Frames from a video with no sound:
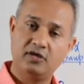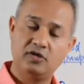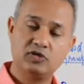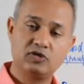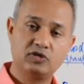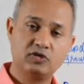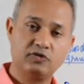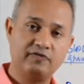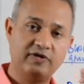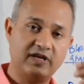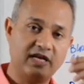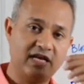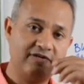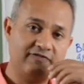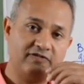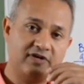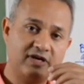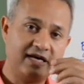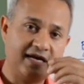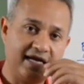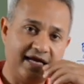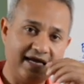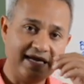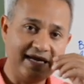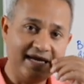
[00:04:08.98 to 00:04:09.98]
So, whenever
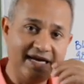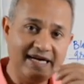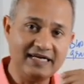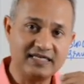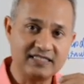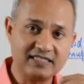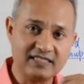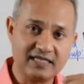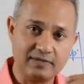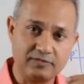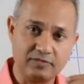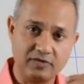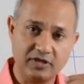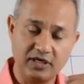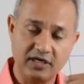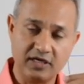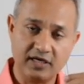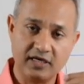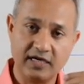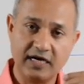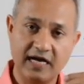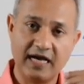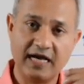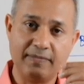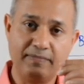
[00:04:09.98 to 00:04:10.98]
I eat
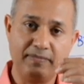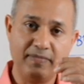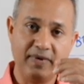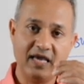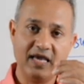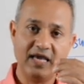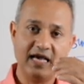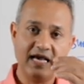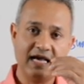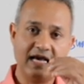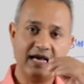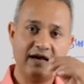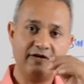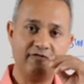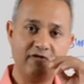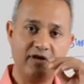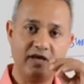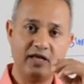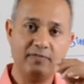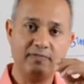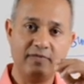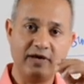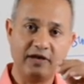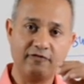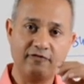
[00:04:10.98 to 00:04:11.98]
something I may have
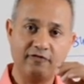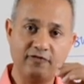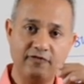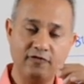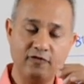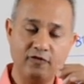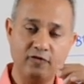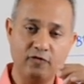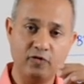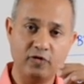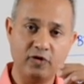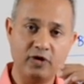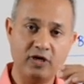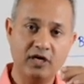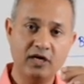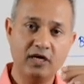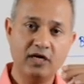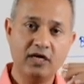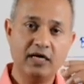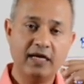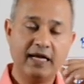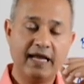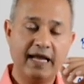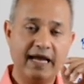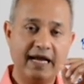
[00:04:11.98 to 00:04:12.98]
in my food
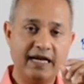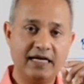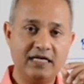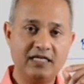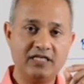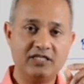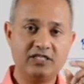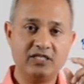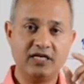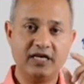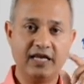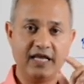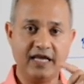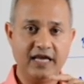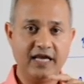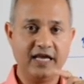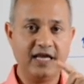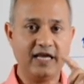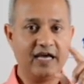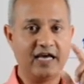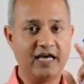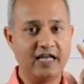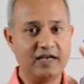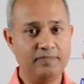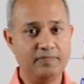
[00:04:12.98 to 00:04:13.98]
antigen
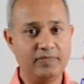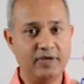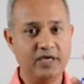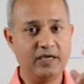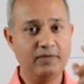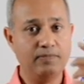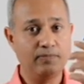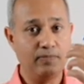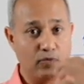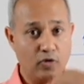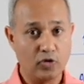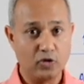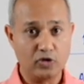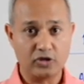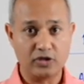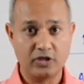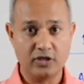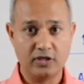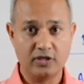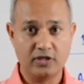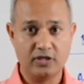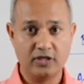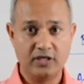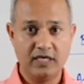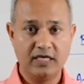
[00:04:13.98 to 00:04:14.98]
A and B both.
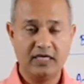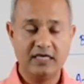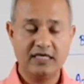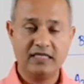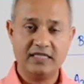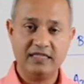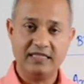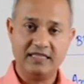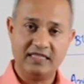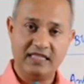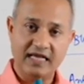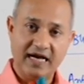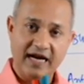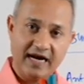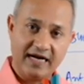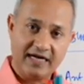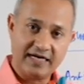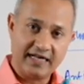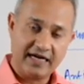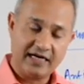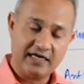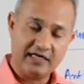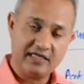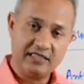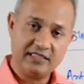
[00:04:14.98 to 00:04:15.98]
That
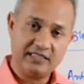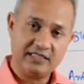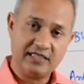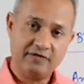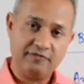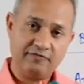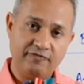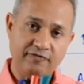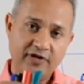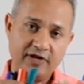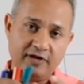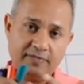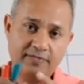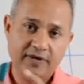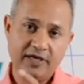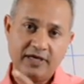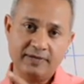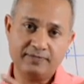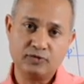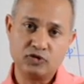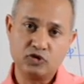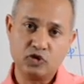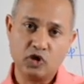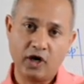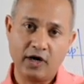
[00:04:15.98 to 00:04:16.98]
antigen will be
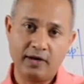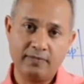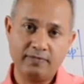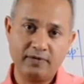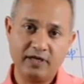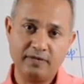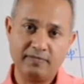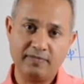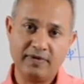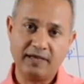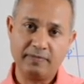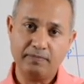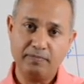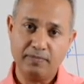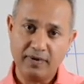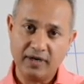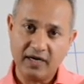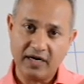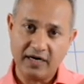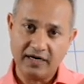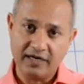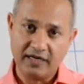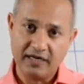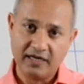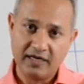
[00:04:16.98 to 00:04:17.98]
absorbed in my
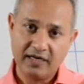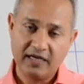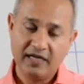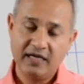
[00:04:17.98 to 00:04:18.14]
blood